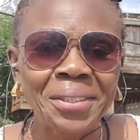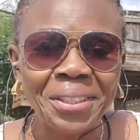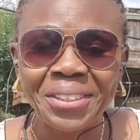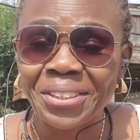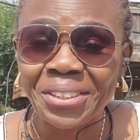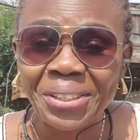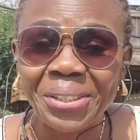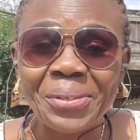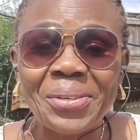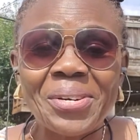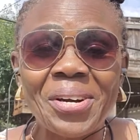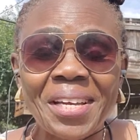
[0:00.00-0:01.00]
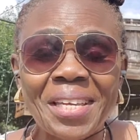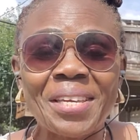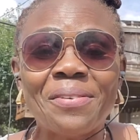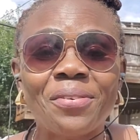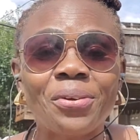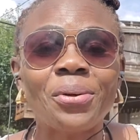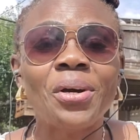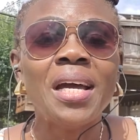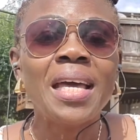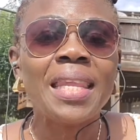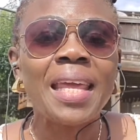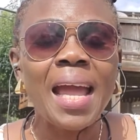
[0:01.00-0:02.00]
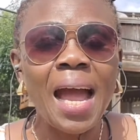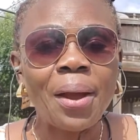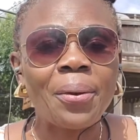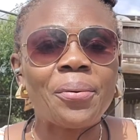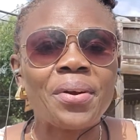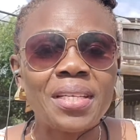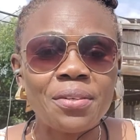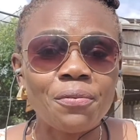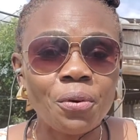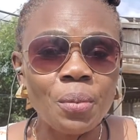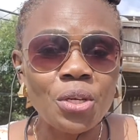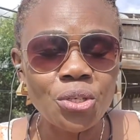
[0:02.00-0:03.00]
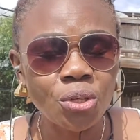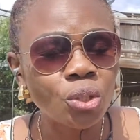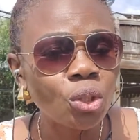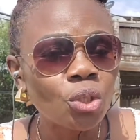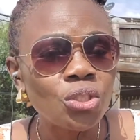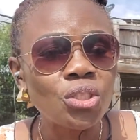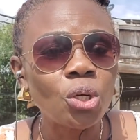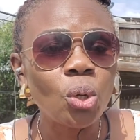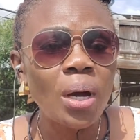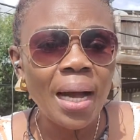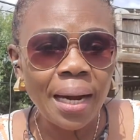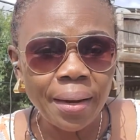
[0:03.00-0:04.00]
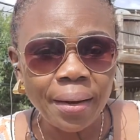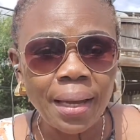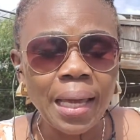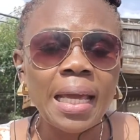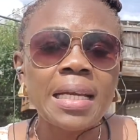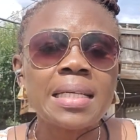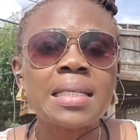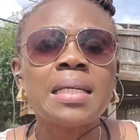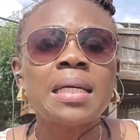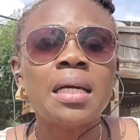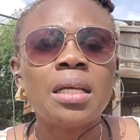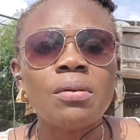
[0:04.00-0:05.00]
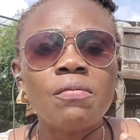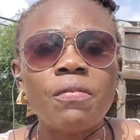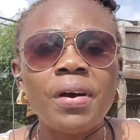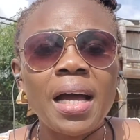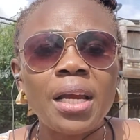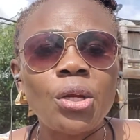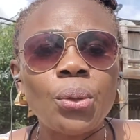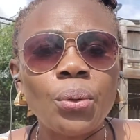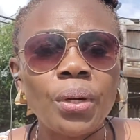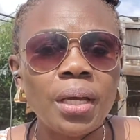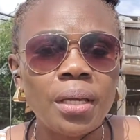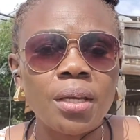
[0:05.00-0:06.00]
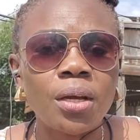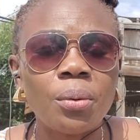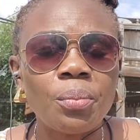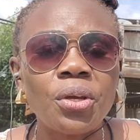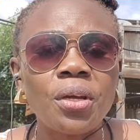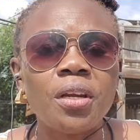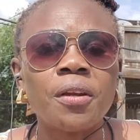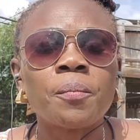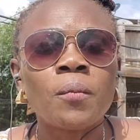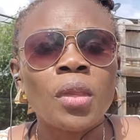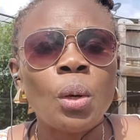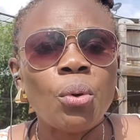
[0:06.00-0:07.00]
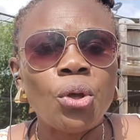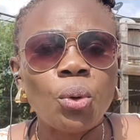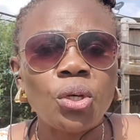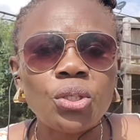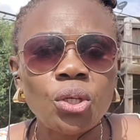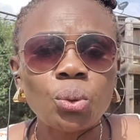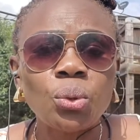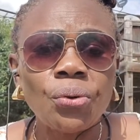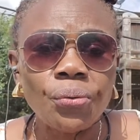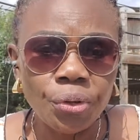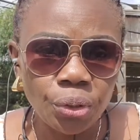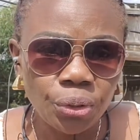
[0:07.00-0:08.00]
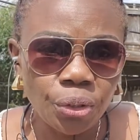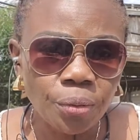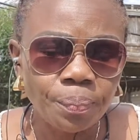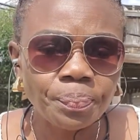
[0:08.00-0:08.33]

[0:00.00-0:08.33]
Zillow will not give you the accurate information. Zillow aggregates value in the community, but you want to talk to a realtor